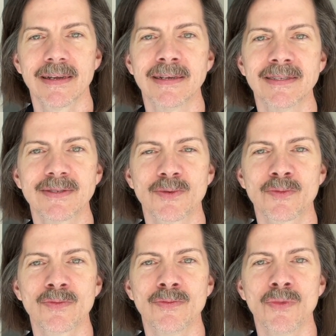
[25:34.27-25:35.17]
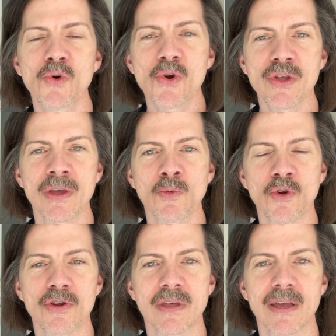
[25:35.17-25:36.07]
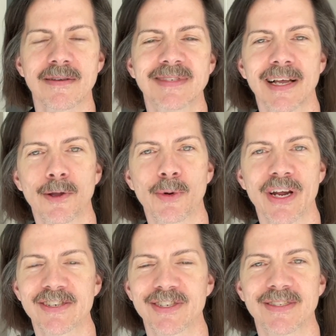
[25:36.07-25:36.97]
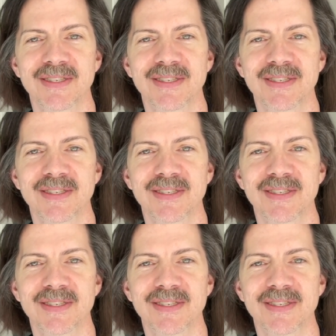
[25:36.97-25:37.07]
is more than worthy of celebration.